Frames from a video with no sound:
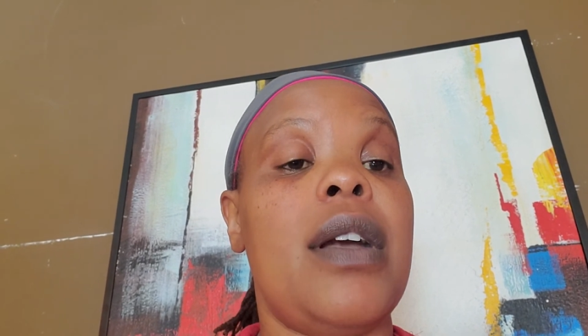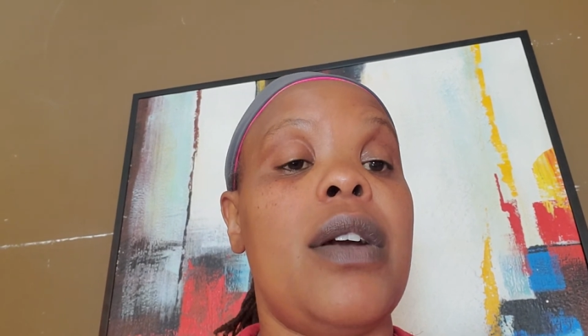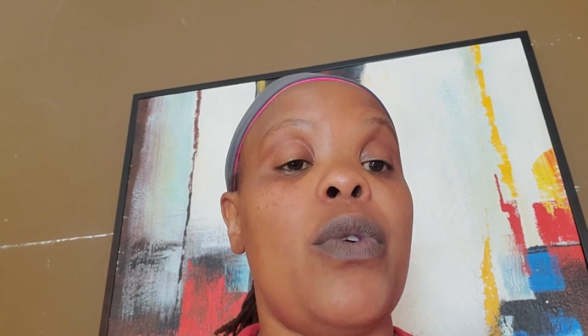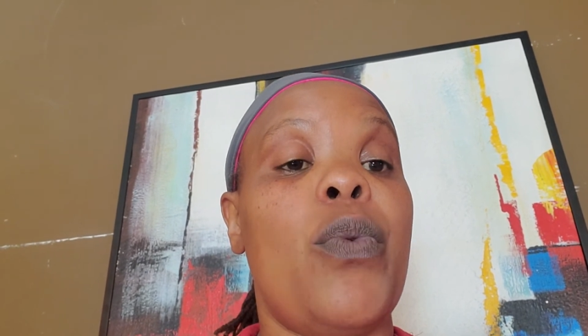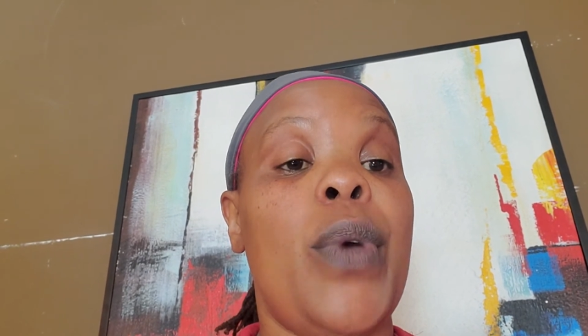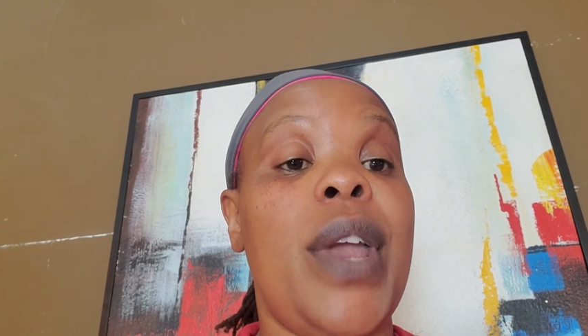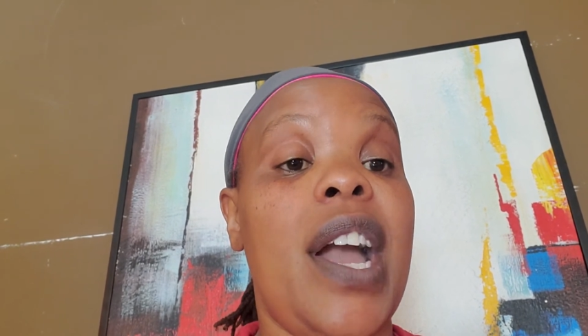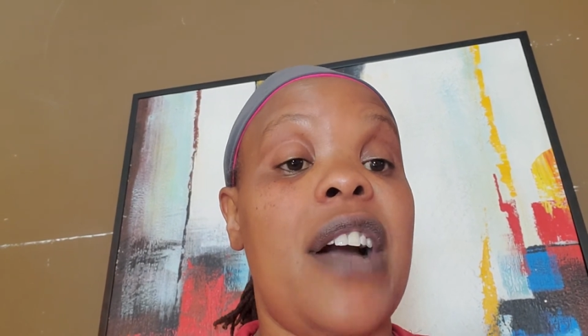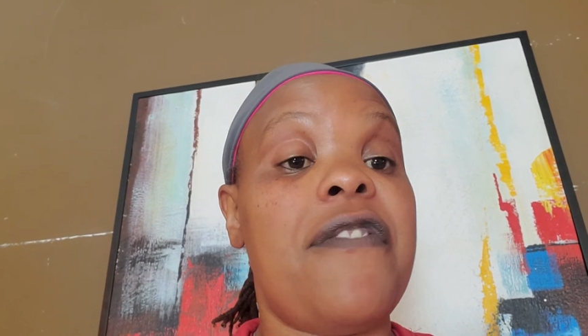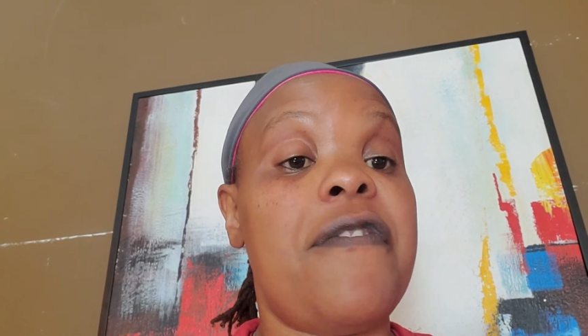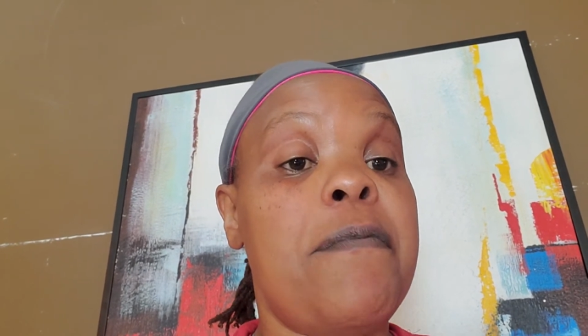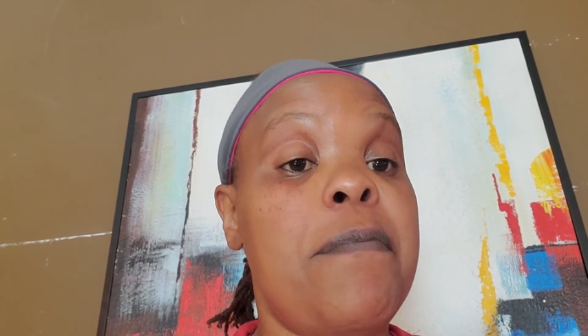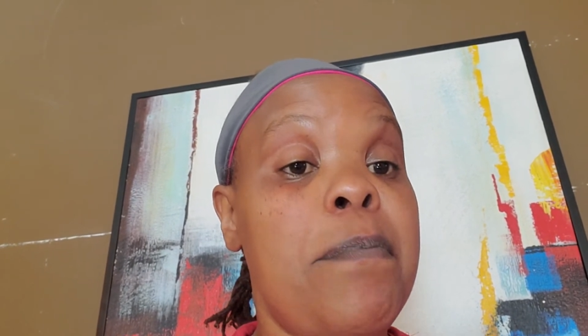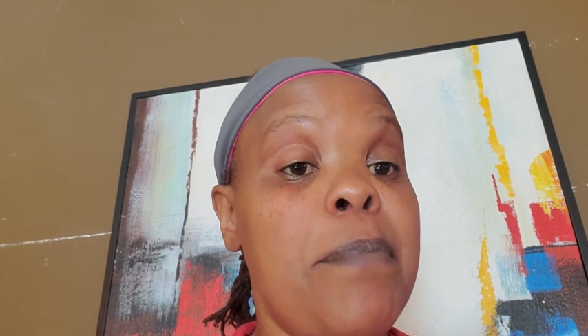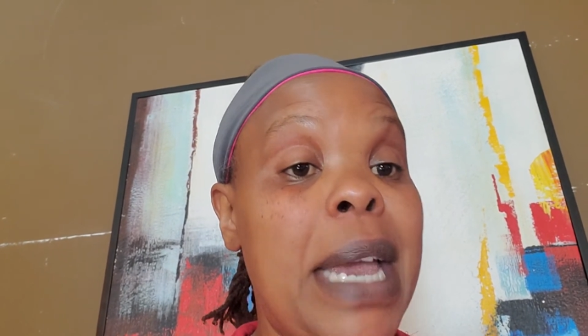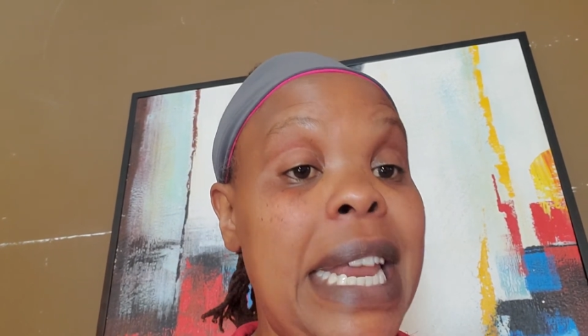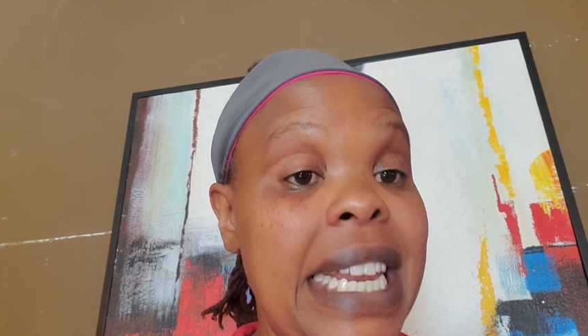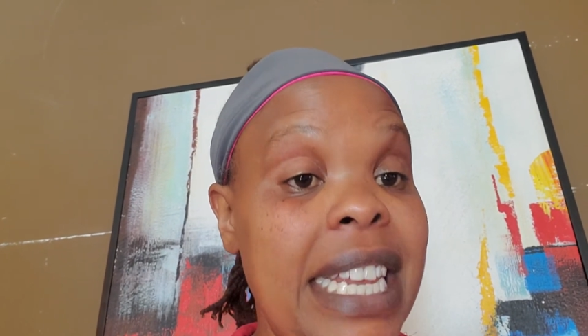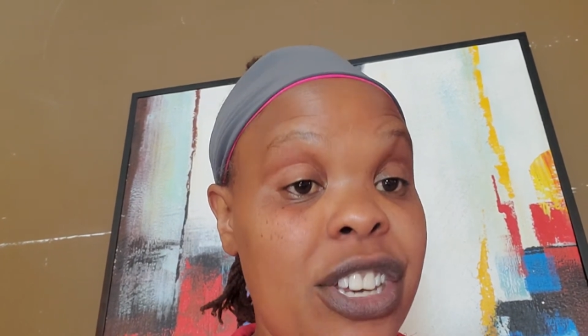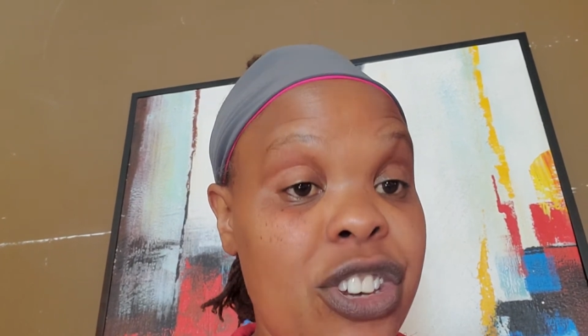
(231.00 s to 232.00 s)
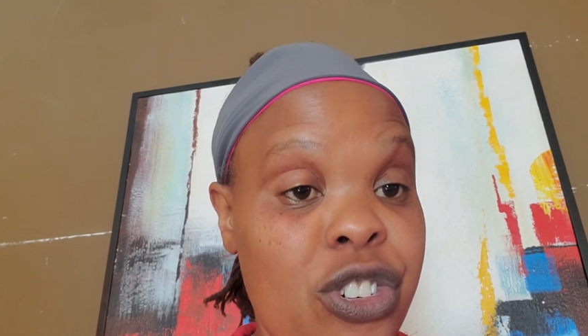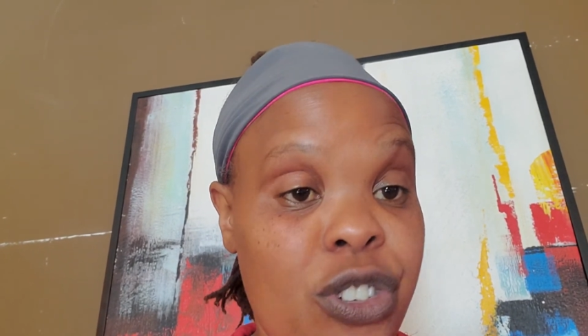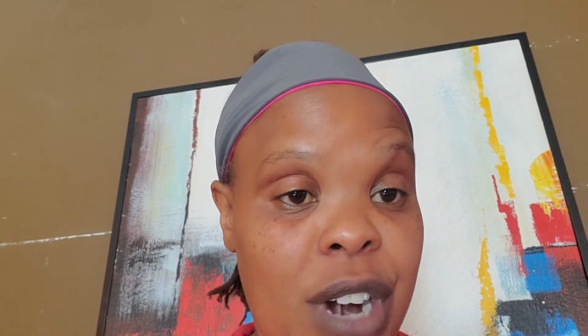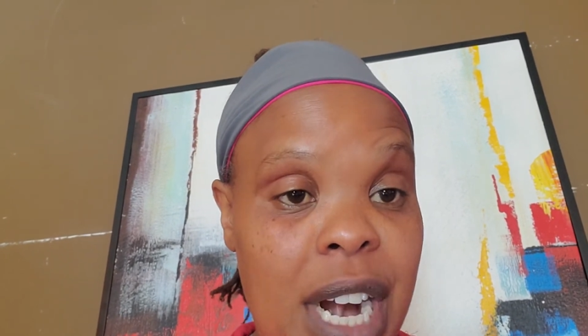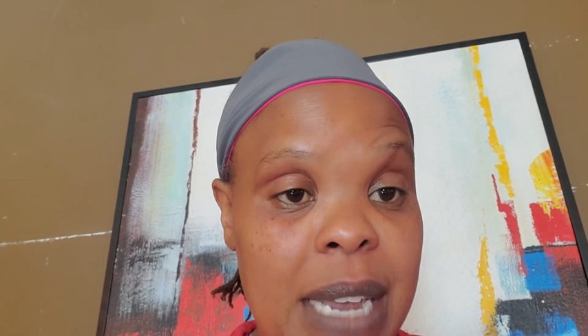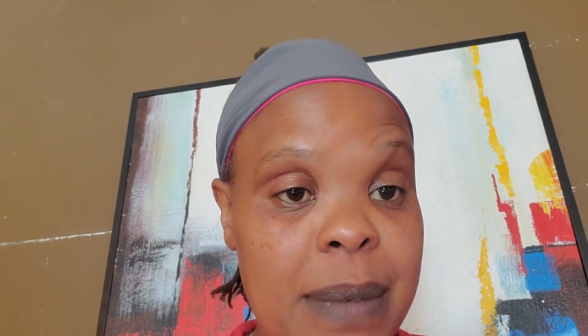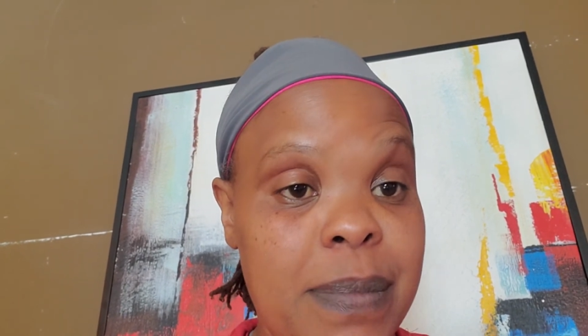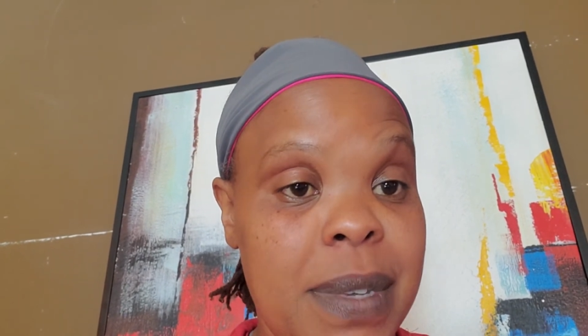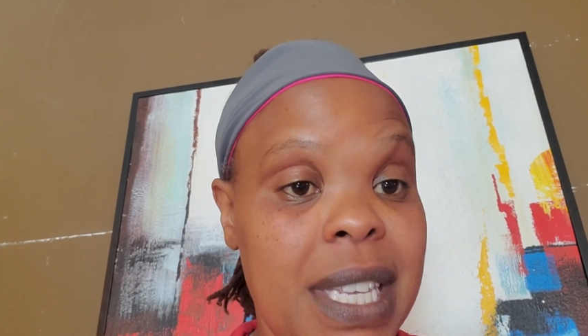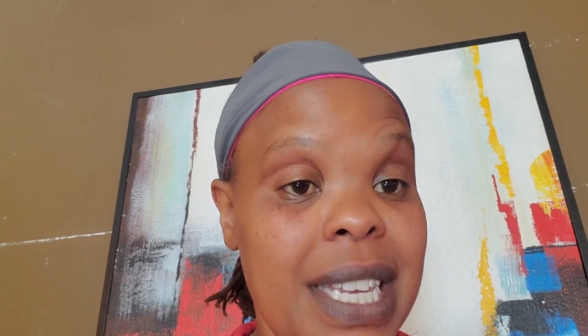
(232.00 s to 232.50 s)
we have many
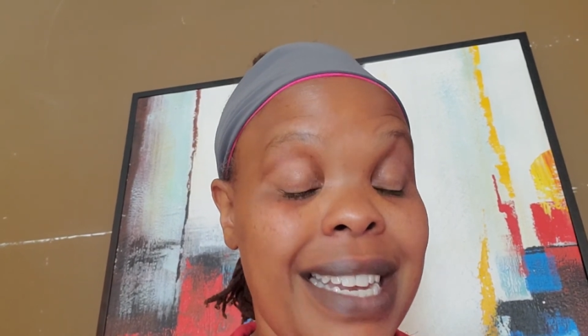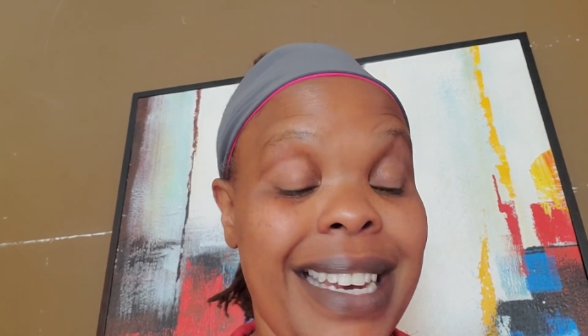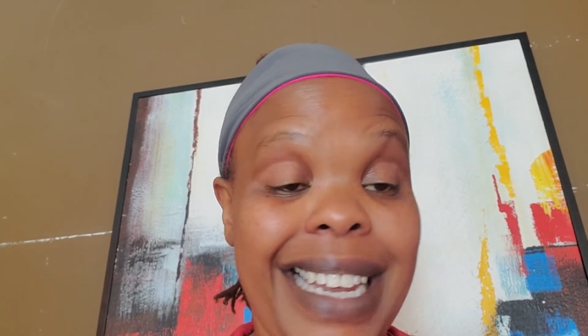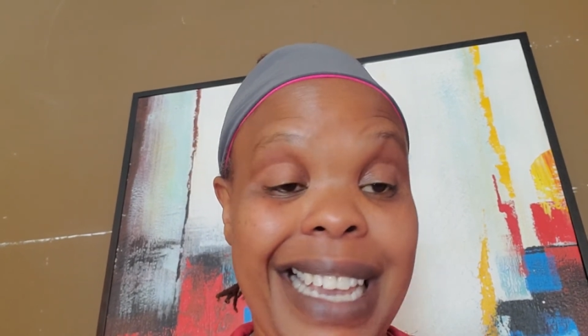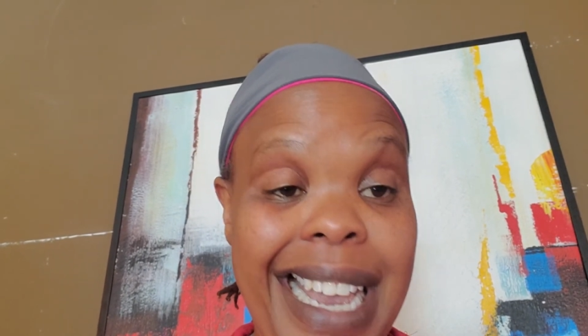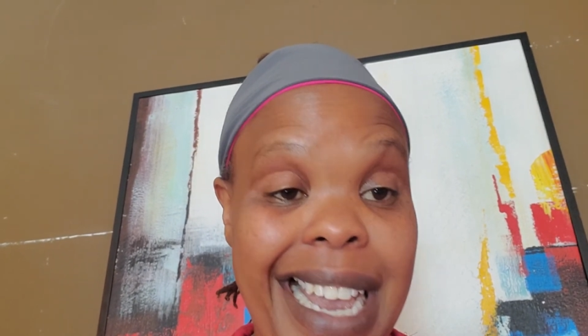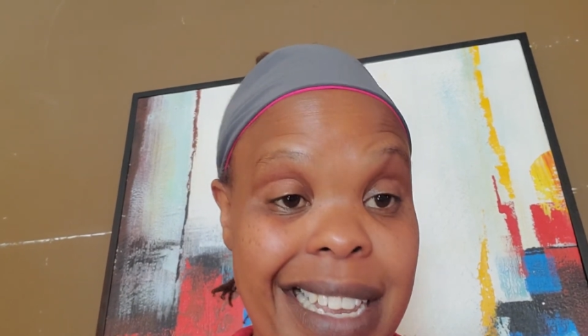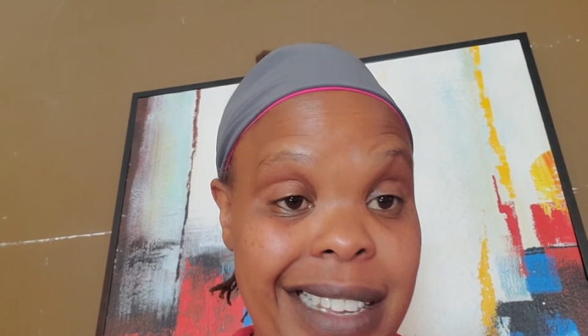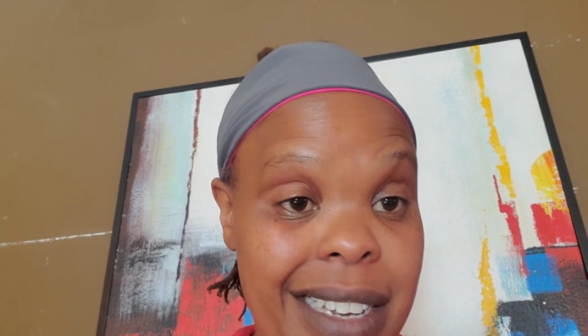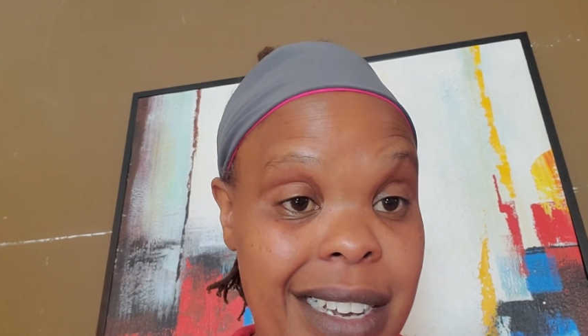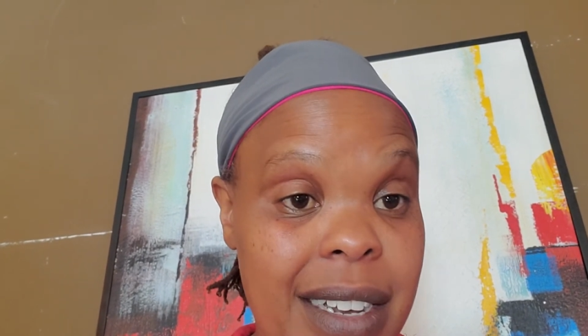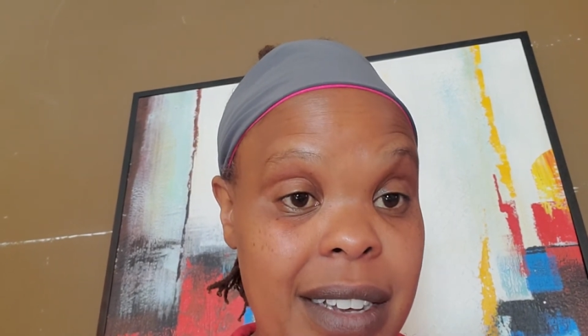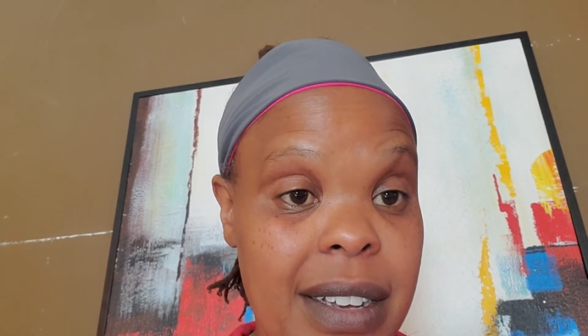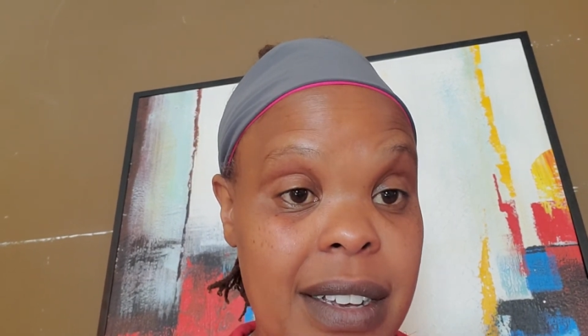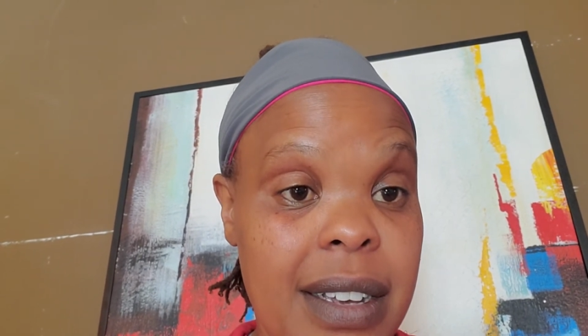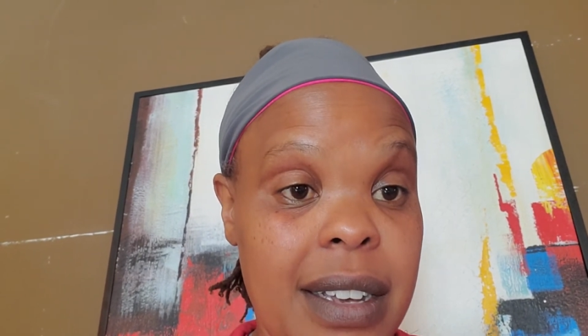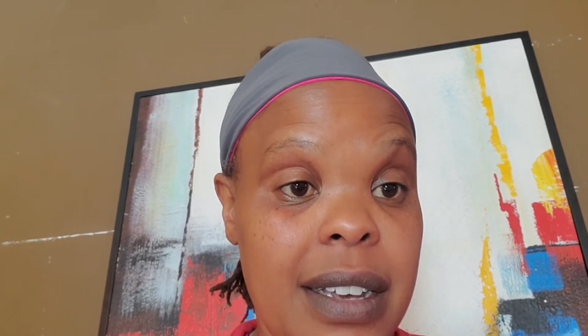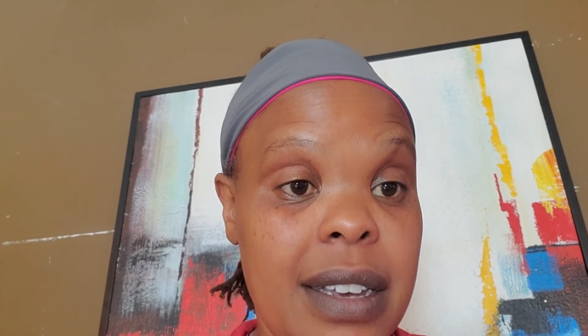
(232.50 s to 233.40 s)
tribes in Kenya.